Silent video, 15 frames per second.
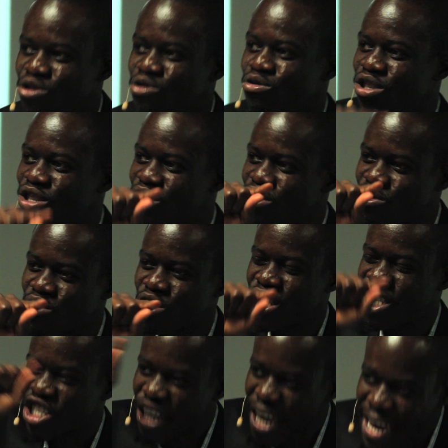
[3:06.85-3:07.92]
to
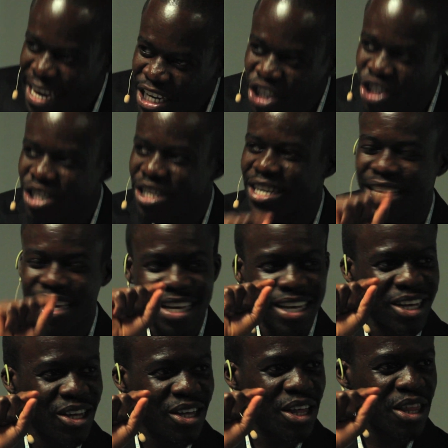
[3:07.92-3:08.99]
change
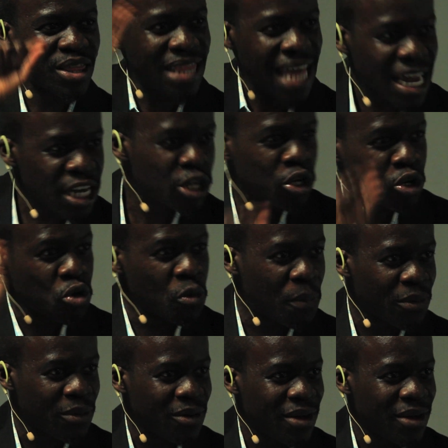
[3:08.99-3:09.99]
that loop